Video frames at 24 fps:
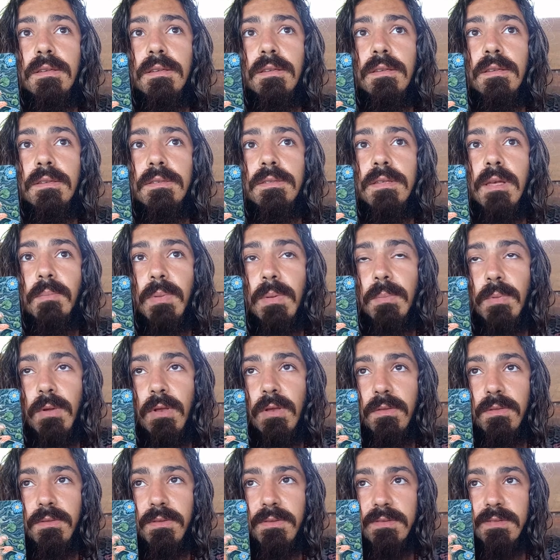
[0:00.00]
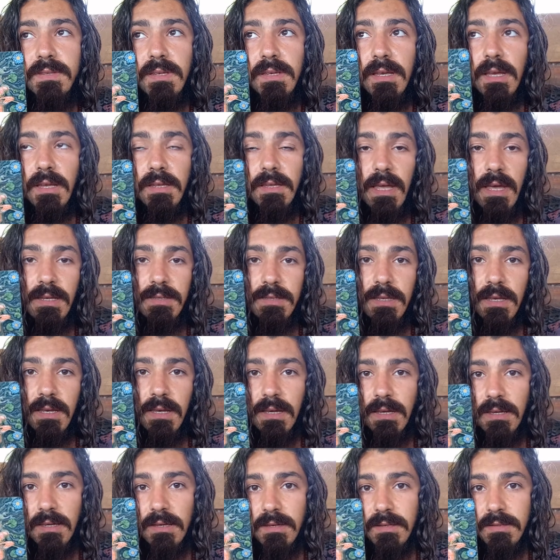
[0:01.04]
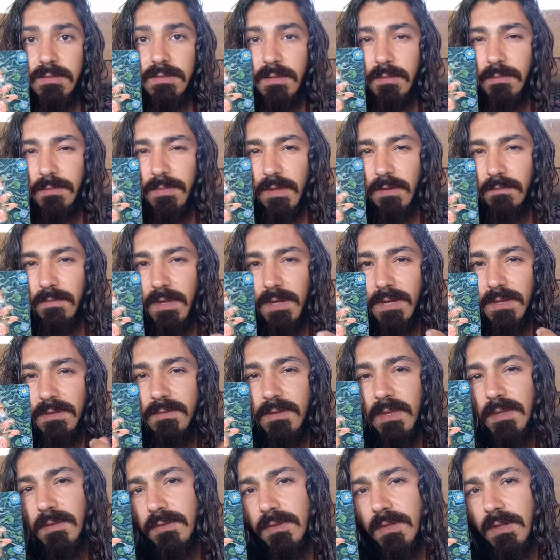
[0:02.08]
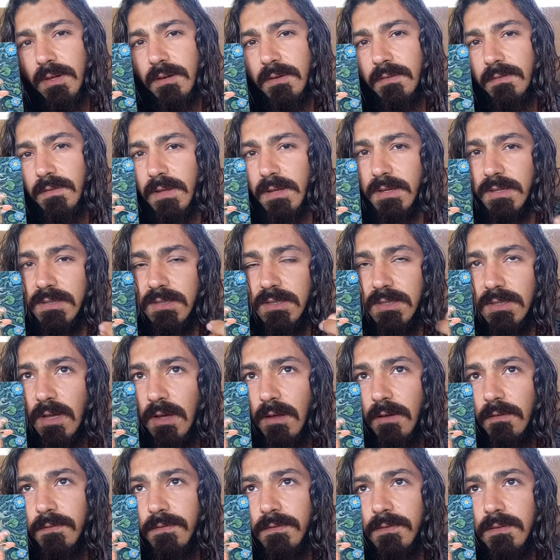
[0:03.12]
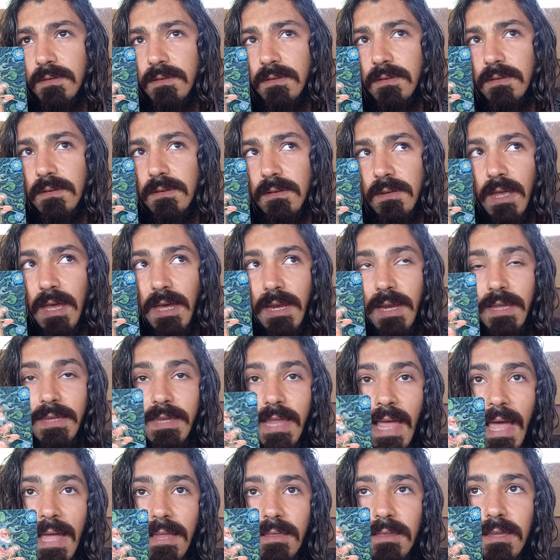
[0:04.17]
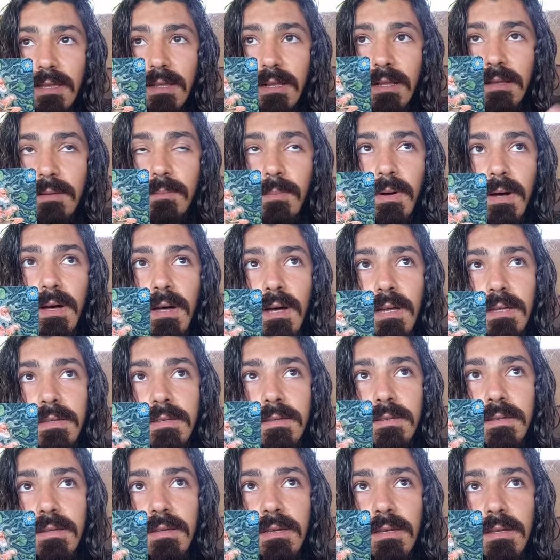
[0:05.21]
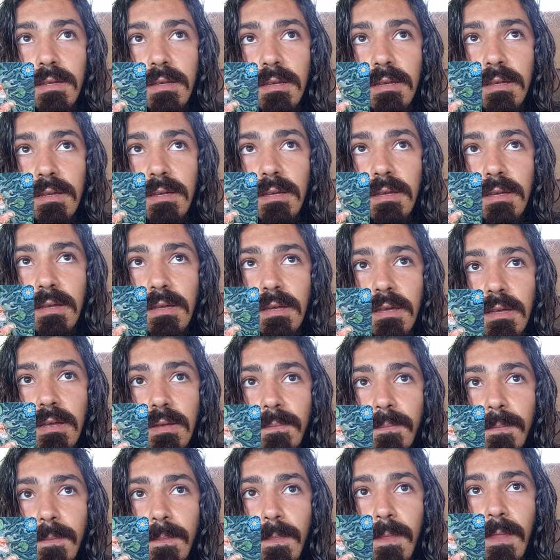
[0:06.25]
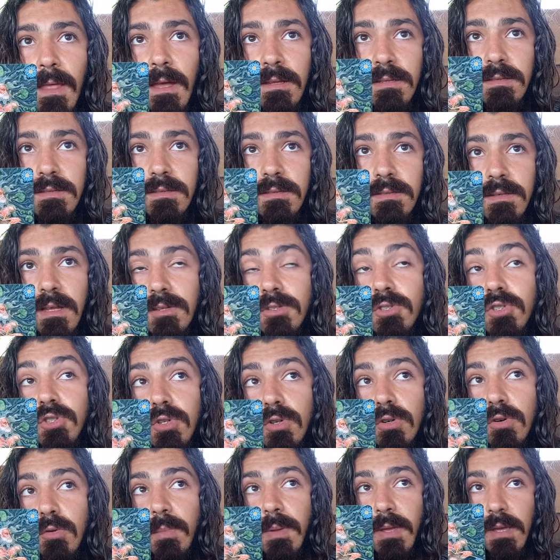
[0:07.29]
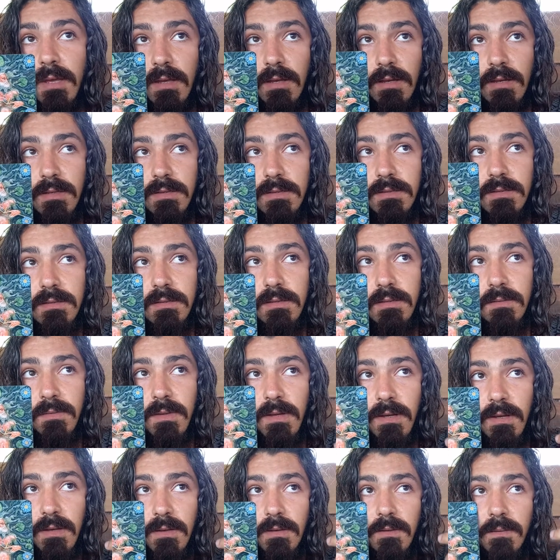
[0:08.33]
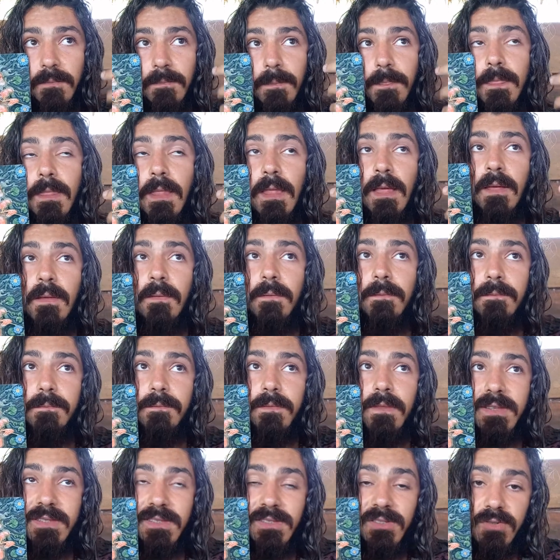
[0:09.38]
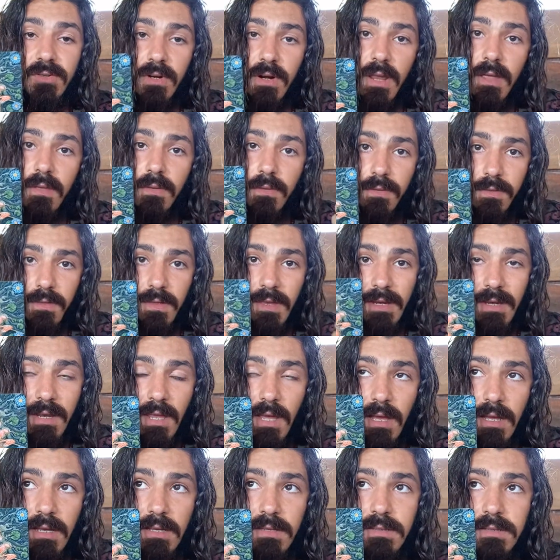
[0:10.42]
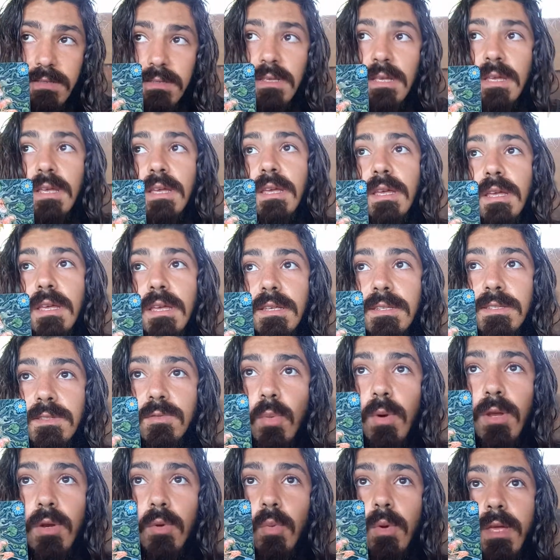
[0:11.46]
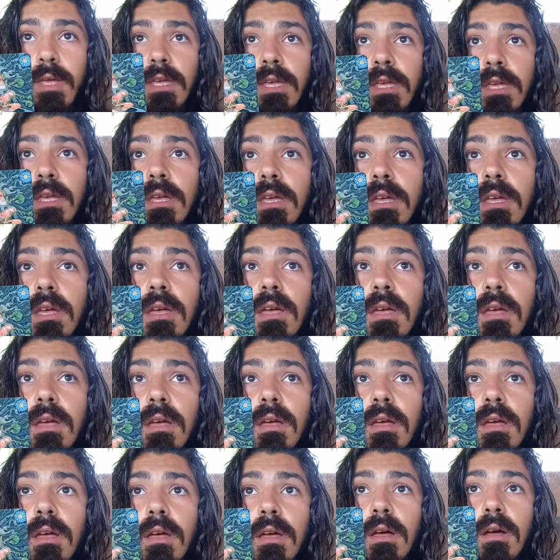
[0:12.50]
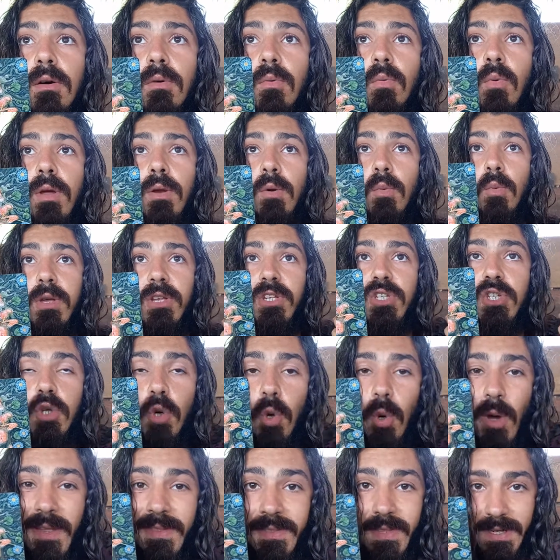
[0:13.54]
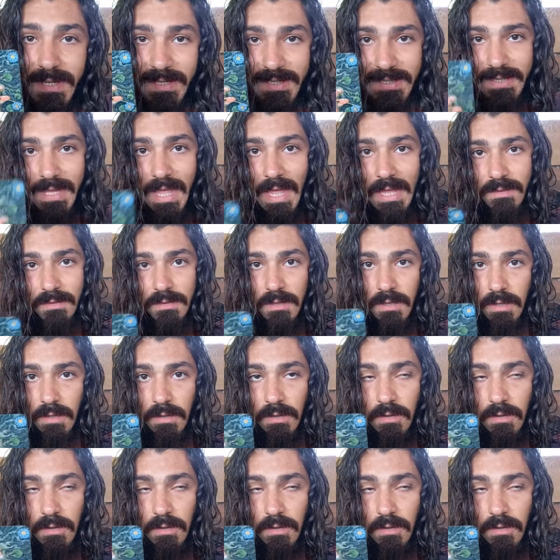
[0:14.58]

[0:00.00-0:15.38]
some people see it as something very tender, very soft, cannot handle, but that's not true, because the strength in us is when we show understanding,